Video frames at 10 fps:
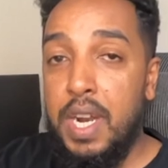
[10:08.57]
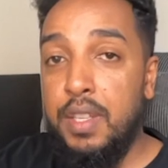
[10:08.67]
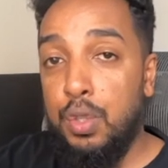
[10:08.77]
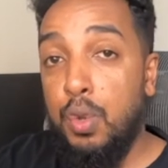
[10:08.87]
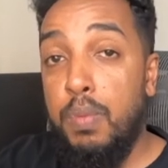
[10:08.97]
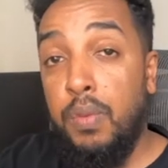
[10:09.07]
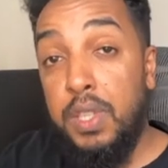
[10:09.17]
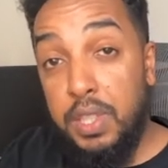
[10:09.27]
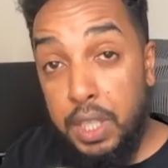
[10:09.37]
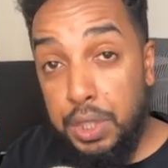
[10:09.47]
a scope of a
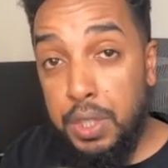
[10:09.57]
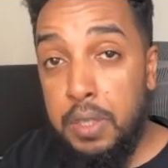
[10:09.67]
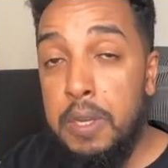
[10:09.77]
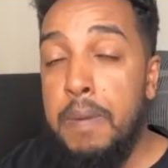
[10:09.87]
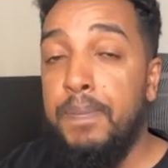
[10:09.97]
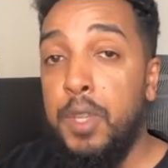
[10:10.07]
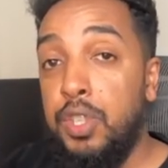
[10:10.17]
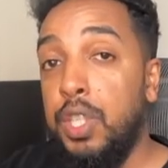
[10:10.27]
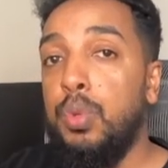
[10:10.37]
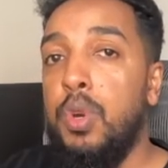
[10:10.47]
session, it's
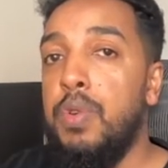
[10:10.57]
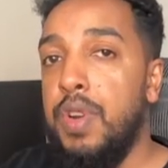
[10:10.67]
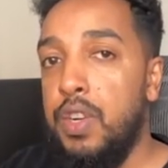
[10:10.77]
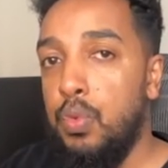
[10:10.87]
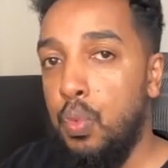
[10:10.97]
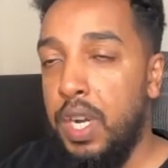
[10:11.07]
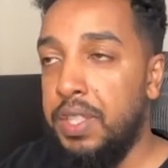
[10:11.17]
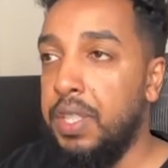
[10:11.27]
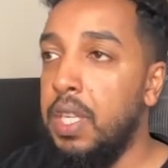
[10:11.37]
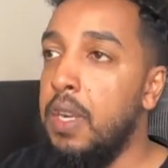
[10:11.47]
just going to run
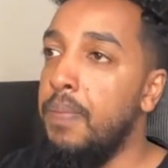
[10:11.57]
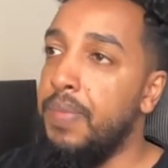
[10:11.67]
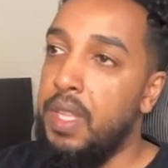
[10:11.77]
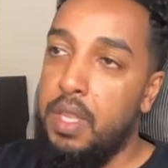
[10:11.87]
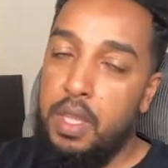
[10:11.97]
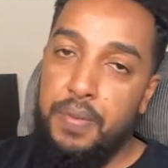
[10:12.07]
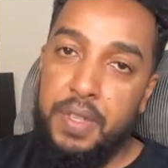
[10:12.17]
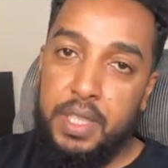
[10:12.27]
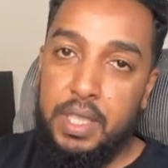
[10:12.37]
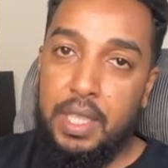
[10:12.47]
once. If
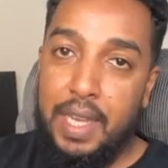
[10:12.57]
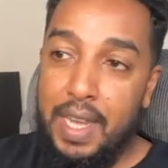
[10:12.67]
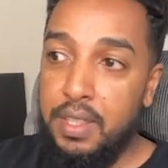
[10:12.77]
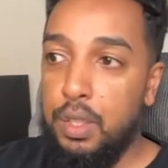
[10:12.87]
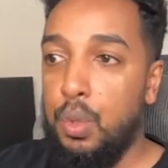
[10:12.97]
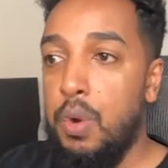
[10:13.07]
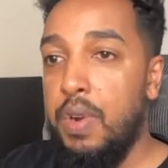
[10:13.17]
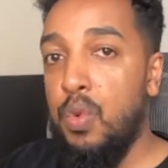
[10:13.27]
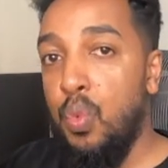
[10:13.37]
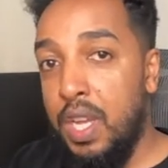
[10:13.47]
it's a class, it's going to
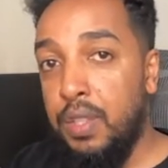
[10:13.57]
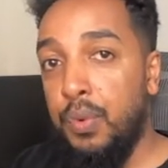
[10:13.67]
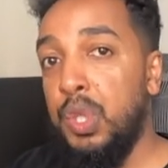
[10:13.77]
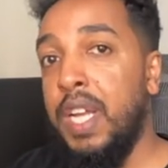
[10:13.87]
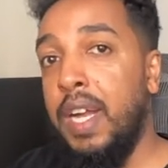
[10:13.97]
run once for that